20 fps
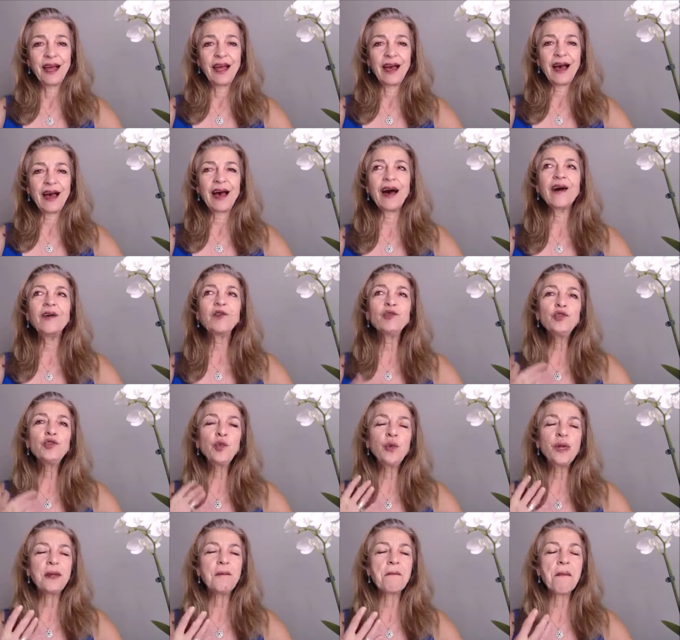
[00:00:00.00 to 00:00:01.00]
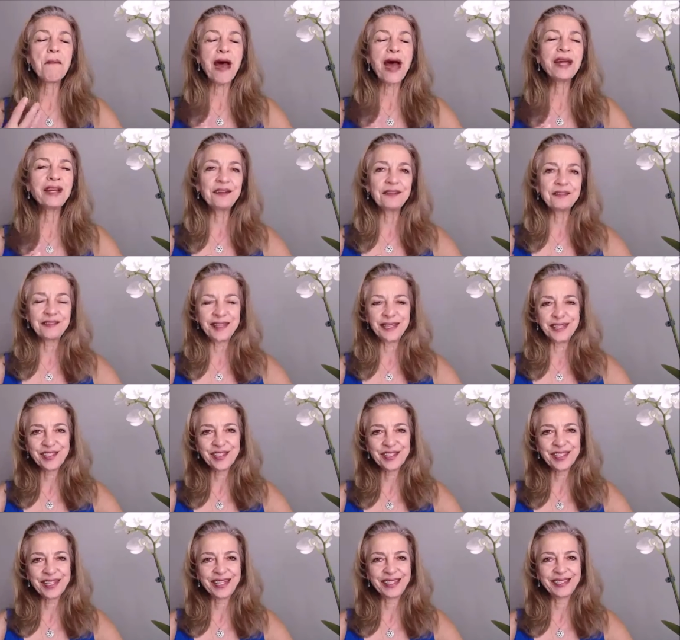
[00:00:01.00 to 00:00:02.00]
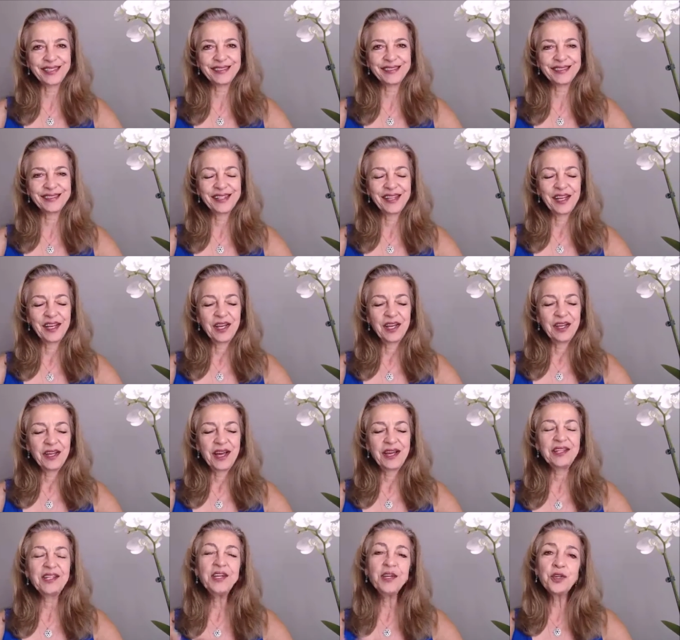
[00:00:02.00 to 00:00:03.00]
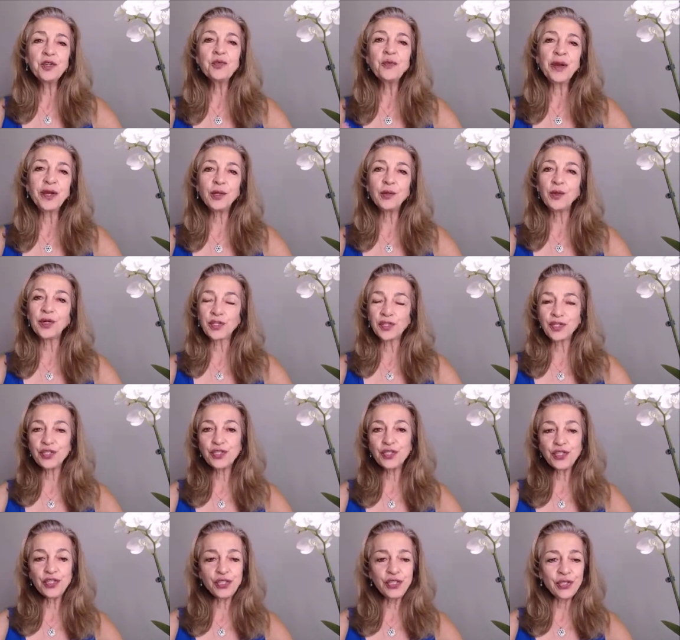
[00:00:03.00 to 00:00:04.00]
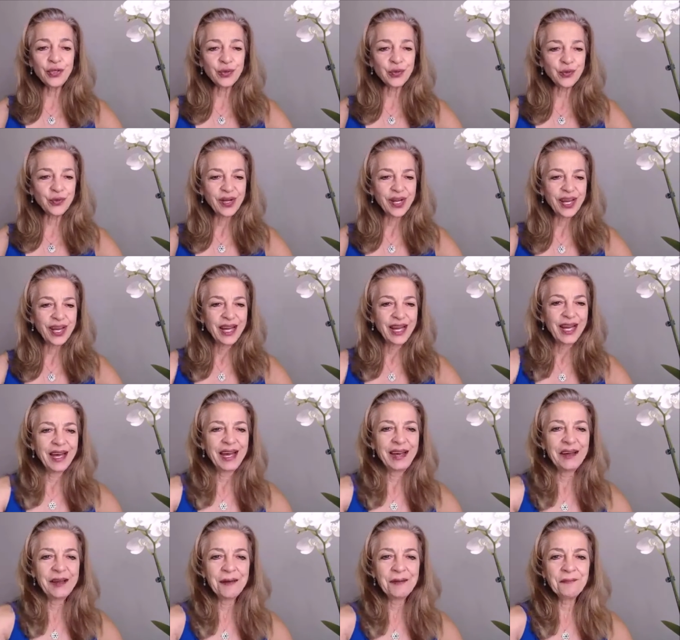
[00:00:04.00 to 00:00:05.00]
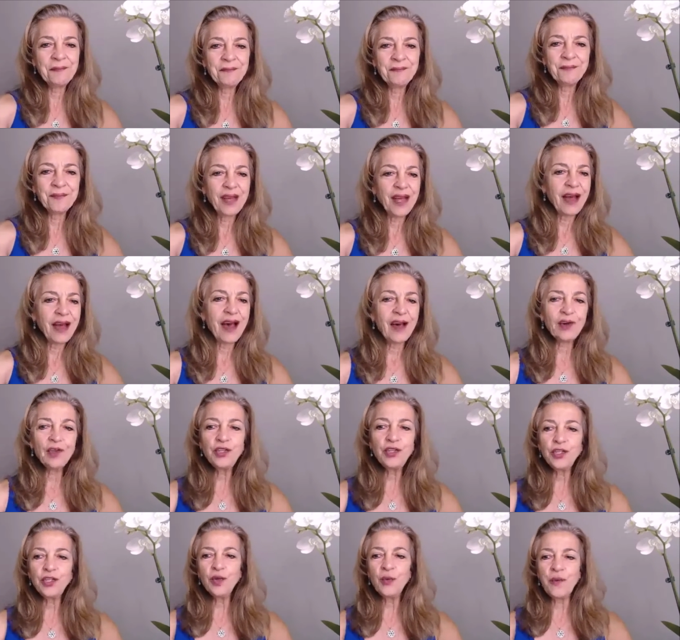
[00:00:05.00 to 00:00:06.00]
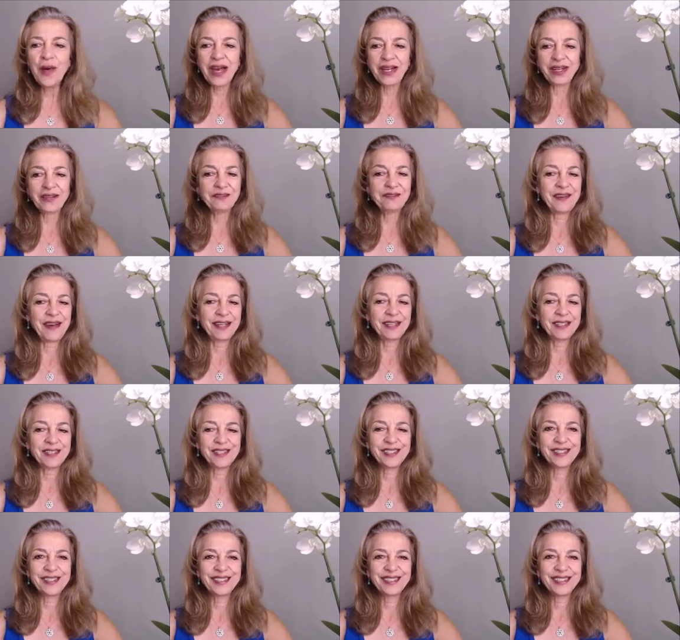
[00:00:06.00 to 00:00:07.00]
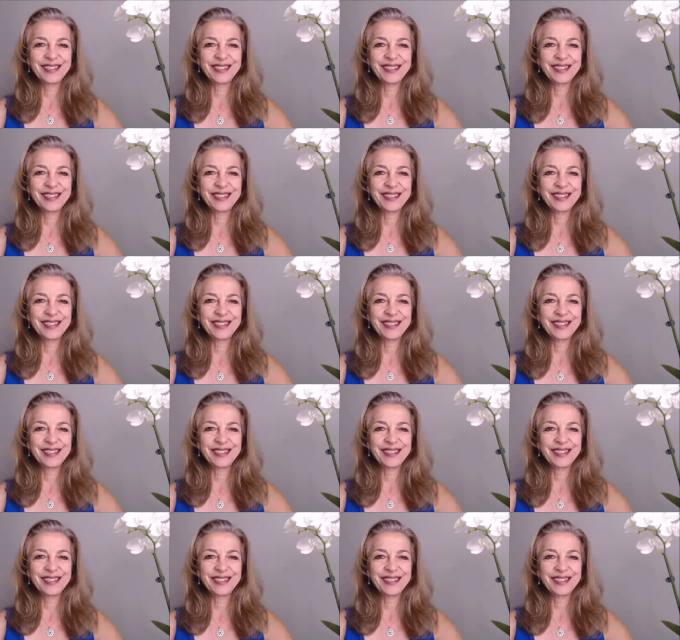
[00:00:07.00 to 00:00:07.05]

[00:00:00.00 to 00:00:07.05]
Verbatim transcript: How do we manifest things? And here's my question to you um, How do you manifest?